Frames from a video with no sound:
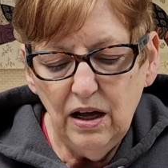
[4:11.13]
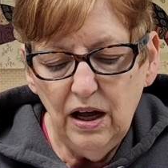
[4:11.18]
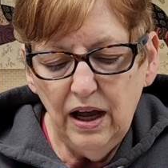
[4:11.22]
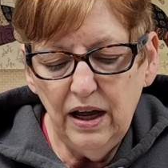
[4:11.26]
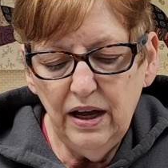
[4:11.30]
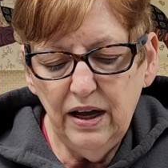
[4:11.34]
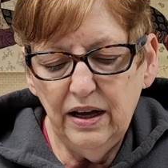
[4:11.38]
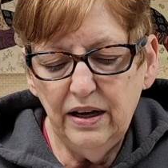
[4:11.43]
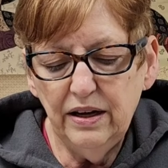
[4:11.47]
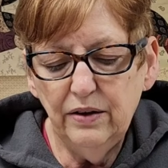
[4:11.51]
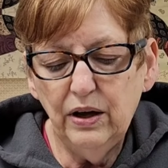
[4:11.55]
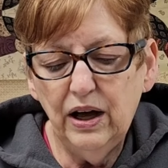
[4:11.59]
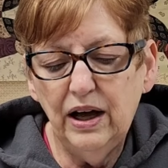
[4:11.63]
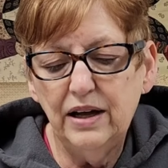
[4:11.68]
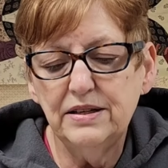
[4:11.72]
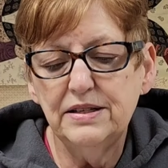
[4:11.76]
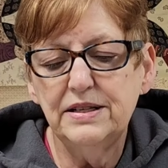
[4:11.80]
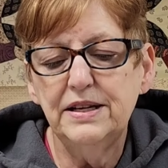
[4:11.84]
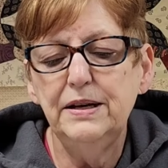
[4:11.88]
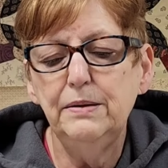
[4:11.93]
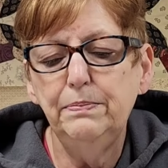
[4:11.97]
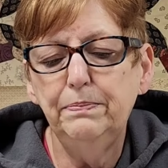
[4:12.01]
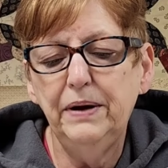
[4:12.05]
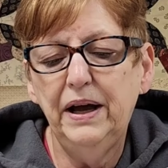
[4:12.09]
And a
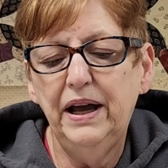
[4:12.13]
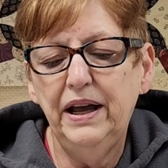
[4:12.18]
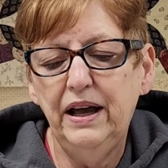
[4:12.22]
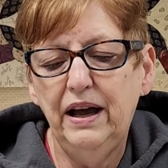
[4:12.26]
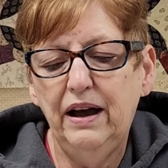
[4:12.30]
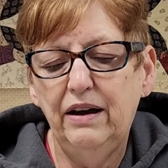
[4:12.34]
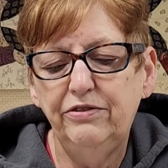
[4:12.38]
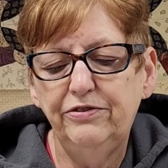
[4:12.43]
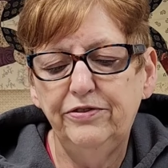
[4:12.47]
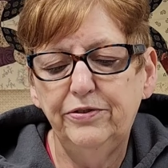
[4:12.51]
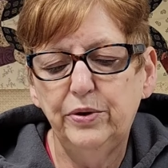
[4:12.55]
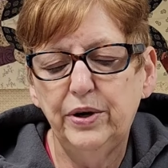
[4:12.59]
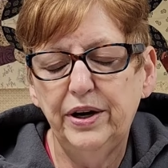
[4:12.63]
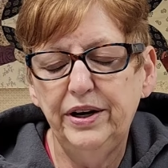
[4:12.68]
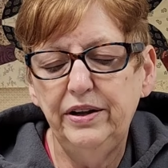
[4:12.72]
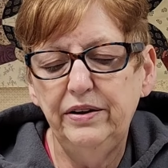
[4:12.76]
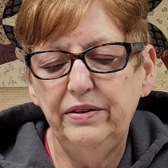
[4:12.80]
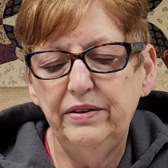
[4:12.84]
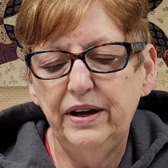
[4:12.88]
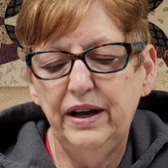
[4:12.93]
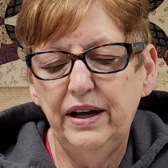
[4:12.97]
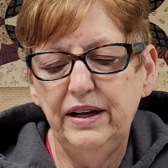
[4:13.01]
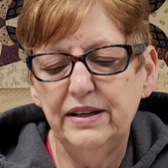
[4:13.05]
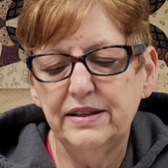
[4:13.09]
tip I have for
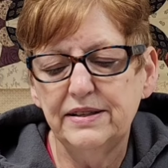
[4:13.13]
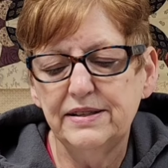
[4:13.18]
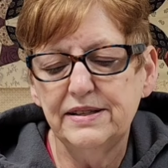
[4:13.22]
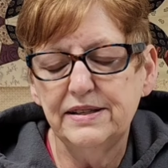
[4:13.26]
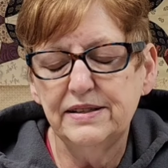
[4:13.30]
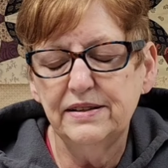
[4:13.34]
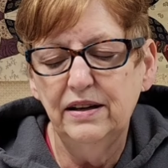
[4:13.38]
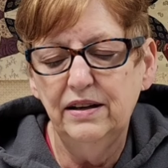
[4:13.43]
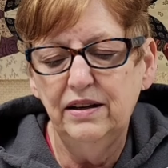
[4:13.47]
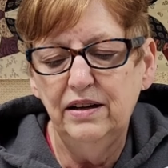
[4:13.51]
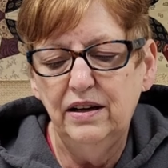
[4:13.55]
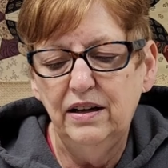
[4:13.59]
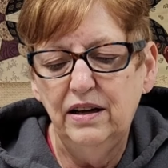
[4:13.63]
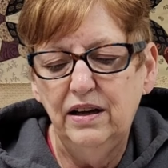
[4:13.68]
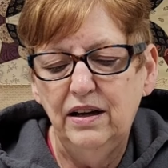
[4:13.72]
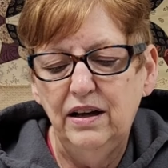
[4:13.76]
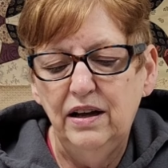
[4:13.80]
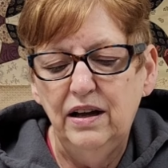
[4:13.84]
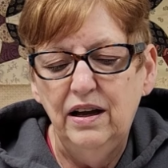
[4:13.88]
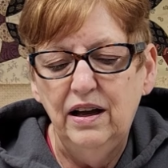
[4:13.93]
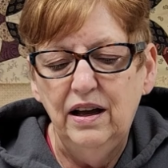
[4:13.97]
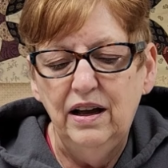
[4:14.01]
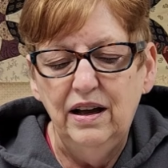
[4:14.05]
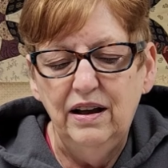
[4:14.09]
you, it's
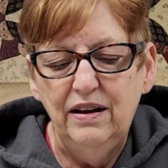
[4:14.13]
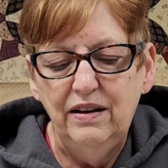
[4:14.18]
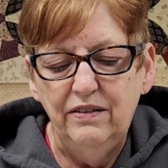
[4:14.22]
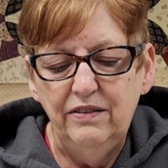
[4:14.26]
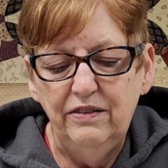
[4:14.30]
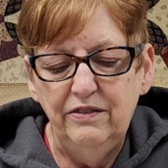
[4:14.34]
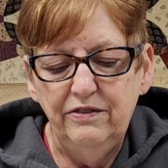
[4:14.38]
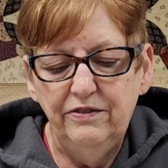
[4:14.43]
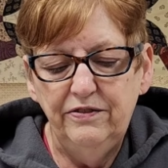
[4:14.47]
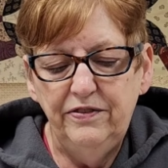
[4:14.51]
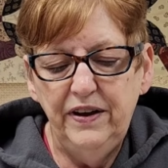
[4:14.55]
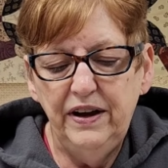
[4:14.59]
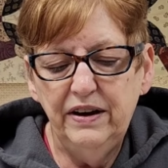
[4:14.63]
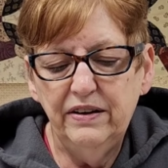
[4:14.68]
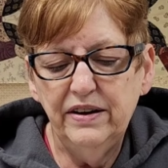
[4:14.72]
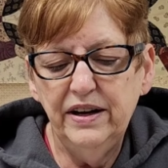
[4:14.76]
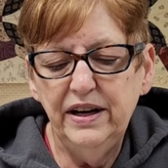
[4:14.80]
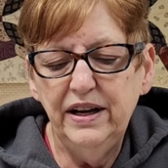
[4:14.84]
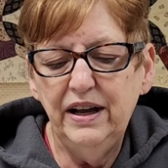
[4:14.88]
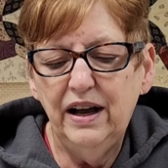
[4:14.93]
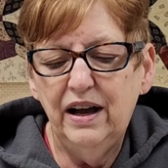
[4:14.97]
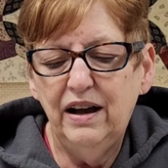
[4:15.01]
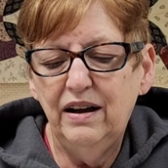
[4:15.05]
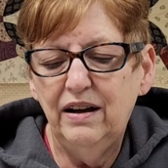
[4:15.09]

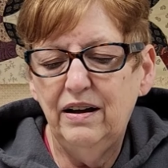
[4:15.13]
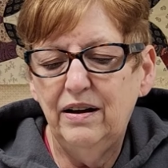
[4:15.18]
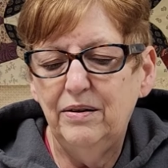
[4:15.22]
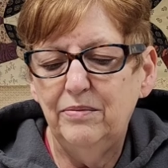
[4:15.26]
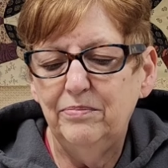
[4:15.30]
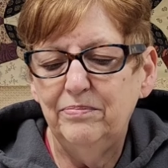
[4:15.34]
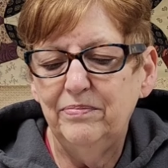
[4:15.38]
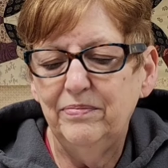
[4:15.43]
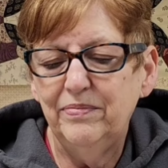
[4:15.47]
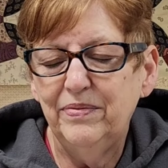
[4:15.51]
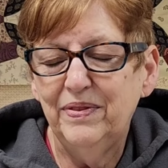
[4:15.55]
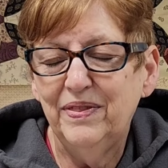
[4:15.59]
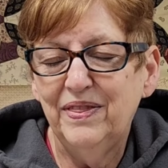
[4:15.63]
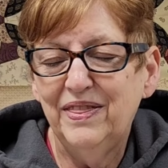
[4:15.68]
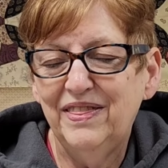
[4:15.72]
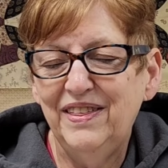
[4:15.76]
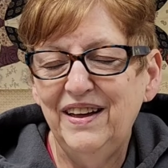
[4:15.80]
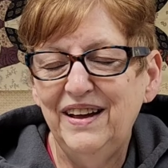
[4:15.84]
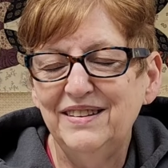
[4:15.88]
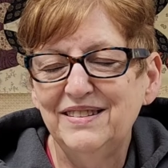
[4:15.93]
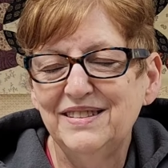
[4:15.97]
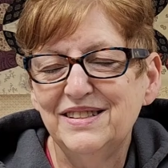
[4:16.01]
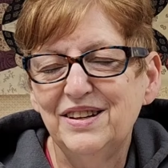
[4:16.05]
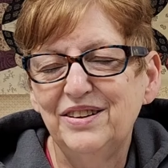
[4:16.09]
very
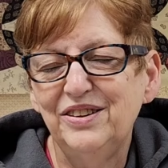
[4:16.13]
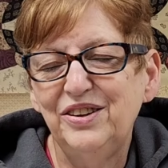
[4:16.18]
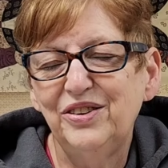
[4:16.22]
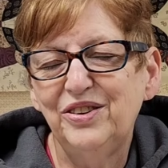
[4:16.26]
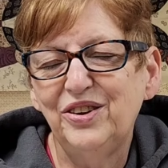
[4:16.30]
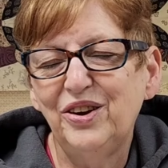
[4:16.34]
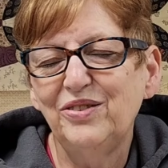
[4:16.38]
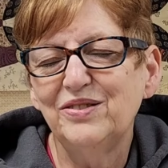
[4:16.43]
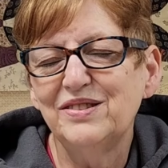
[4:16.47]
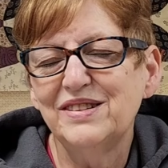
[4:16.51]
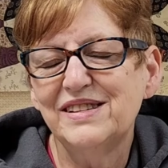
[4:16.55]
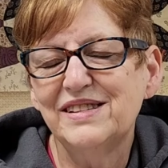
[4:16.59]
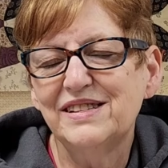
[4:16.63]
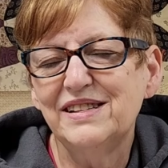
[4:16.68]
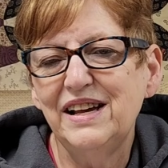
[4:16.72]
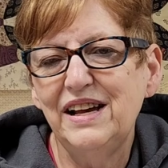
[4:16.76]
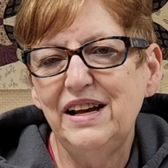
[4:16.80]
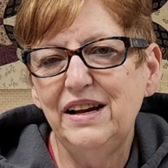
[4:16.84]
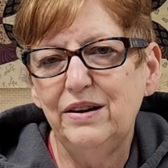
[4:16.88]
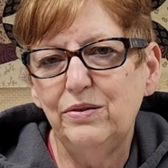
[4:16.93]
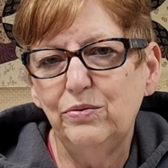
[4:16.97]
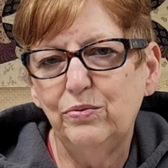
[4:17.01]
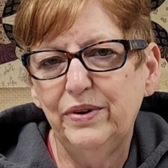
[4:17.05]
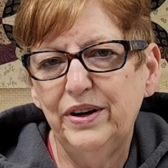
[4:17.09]
thin, so you don't
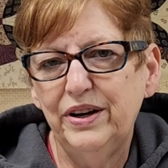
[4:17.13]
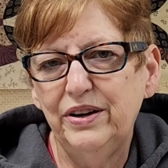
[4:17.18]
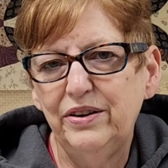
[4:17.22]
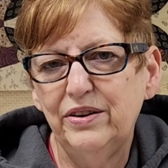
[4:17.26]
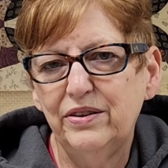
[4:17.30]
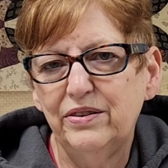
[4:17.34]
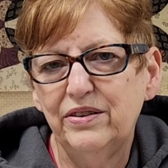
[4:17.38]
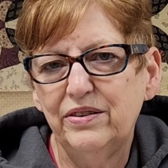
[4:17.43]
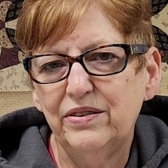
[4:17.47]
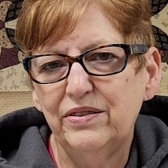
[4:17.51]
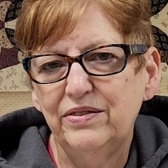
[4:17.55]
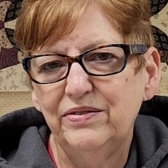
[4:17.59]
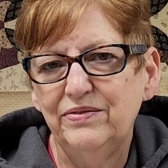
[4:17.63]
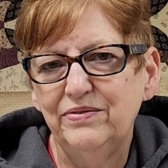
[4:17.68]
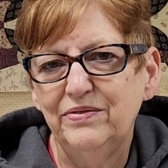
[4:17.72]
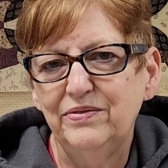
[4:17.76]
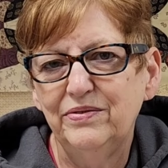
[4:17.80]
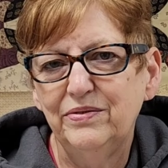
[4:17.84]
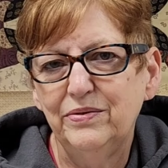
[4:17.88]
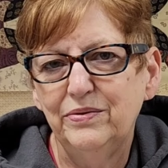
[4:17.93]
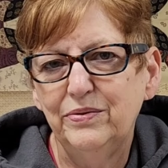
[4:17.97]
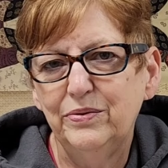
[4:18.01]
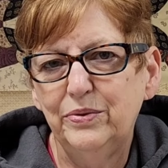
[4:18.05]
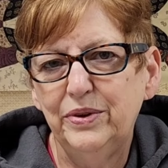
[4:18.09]
see it when you're
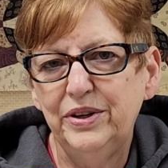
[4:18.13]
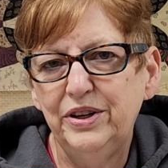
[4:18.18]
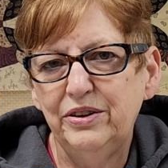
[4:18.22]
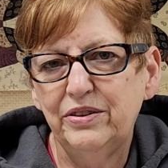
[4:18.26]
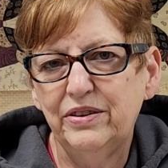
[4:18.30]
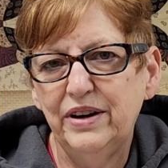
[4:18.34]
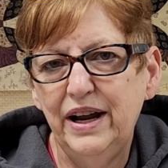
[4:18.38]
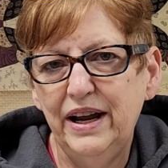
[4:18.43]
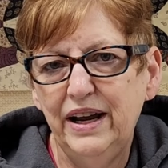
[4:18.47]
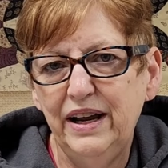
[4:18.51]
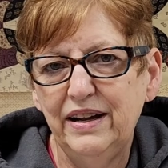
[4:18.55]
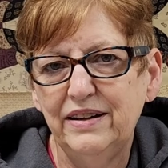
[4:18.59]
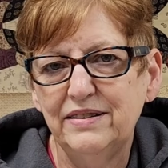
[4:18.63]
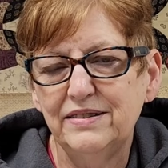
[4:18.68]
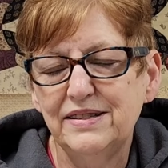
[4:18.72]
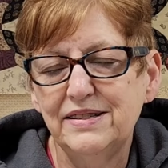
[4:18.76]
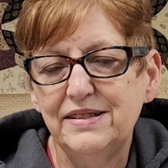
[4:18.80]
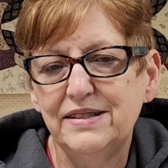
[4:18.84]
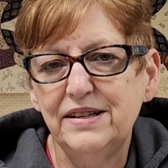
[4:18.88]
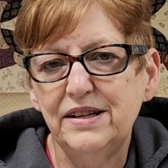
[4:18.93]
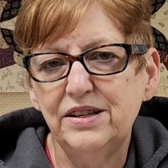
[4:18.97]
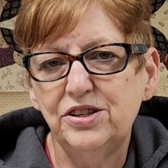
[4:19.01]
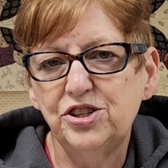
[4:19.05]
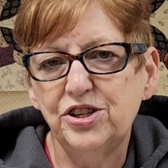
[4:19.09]
hand
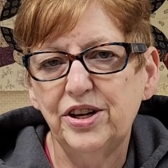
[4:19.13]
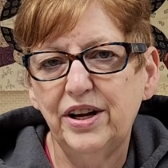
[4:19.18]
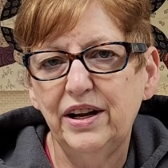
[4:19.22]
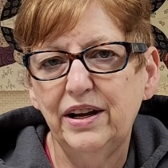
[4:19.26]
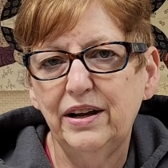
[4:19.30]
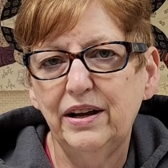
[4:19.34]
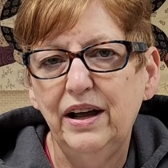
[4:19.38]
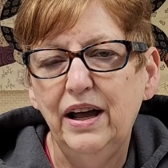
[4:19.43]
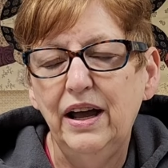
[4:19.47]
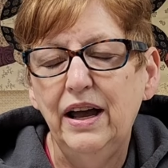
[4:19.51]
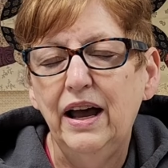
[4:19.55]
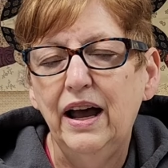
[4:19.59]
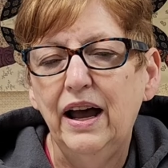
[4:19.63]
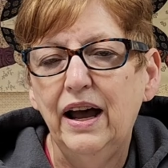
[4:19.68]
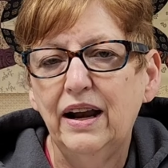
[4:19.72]
stitching.